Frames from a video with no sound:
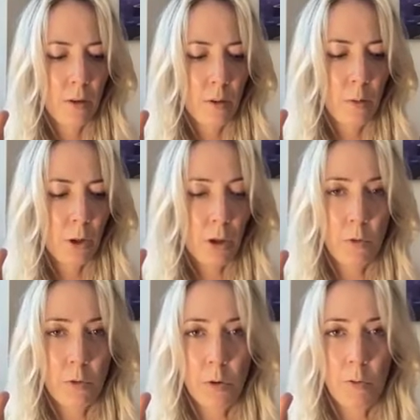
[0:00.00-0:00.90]
going to
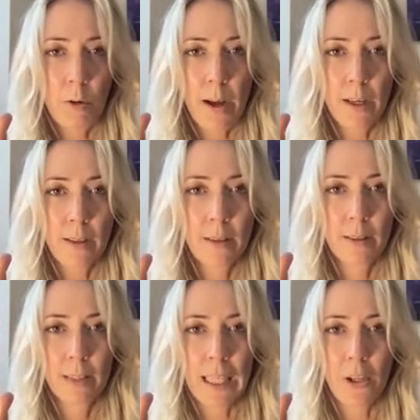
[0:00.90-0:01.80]
go for a
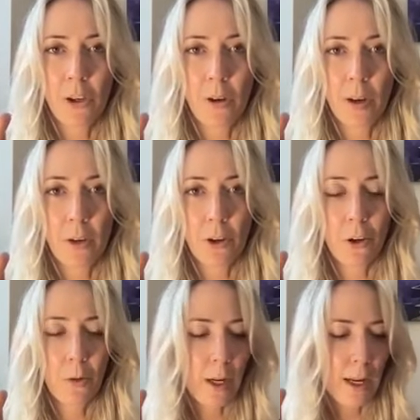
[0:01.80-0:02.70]
run, you know, I don't
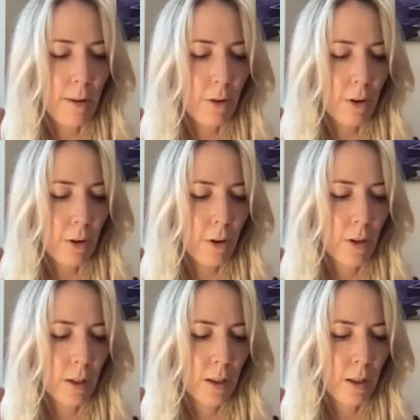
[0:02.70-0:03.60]
know,
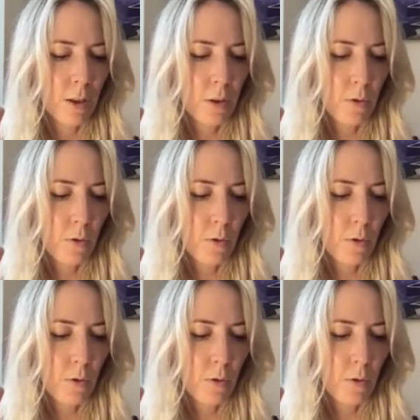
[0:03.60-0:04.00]
whatever you